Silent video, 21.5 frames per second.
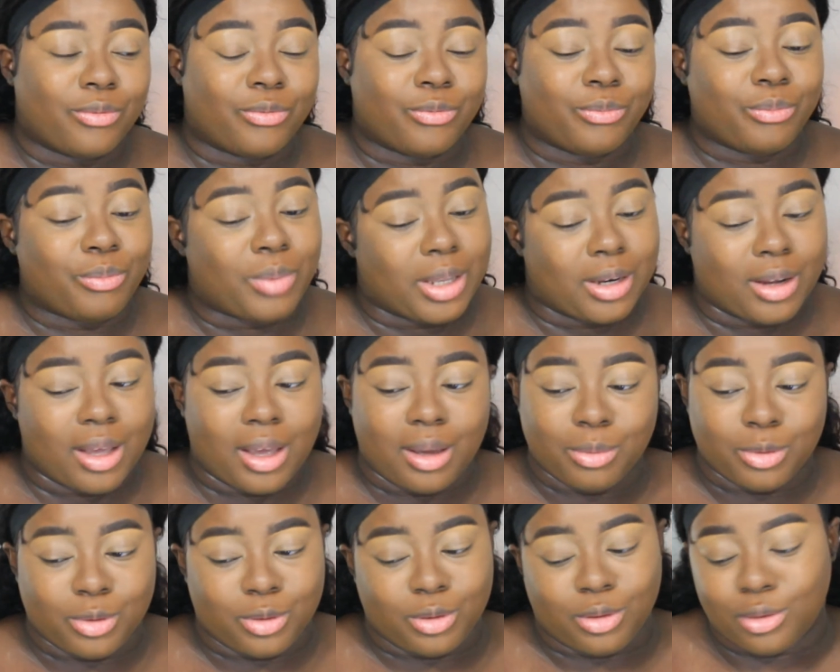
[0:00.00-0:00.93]
been
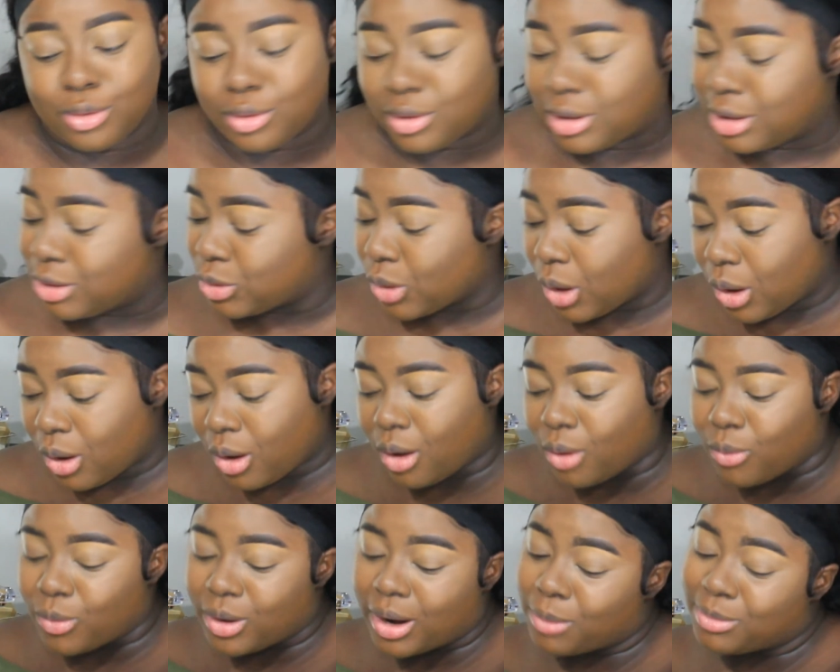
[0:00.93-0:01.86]
able to use the song
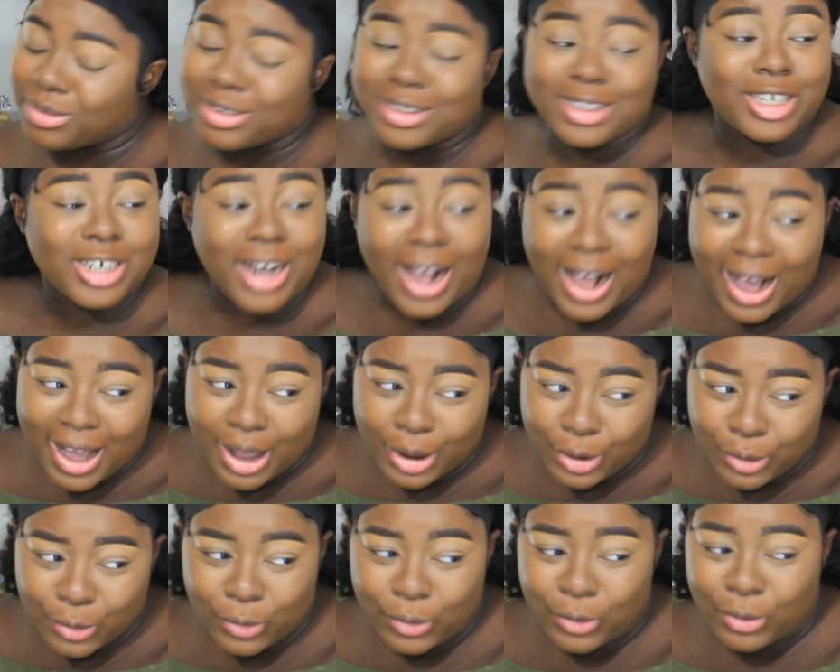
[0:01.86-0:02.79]
when I was a
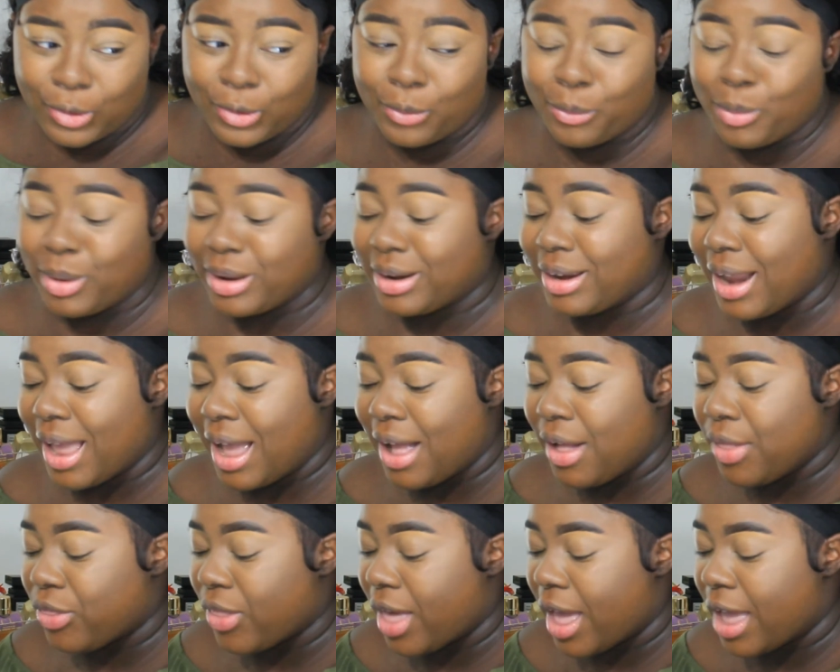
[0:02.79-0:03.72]
child, but
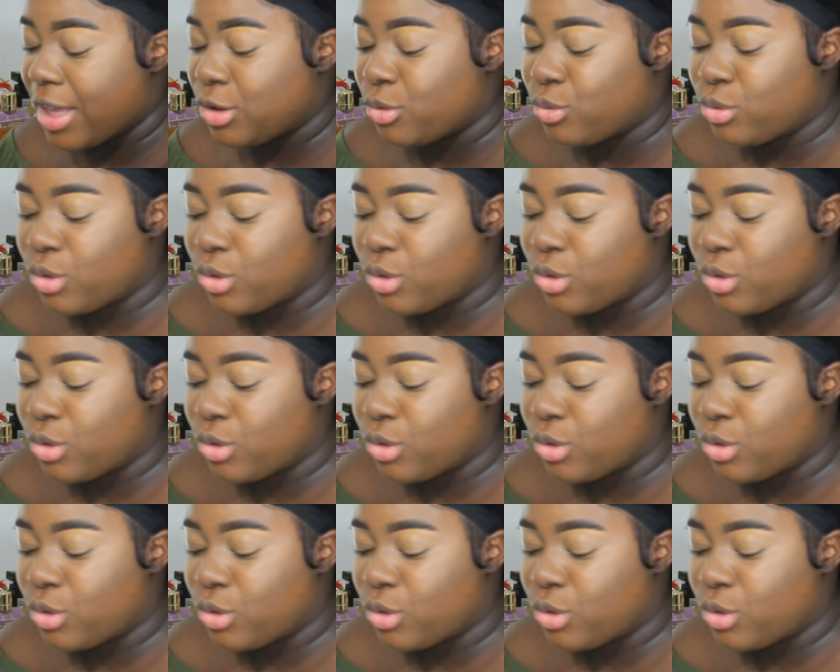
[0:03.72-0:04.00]
now that,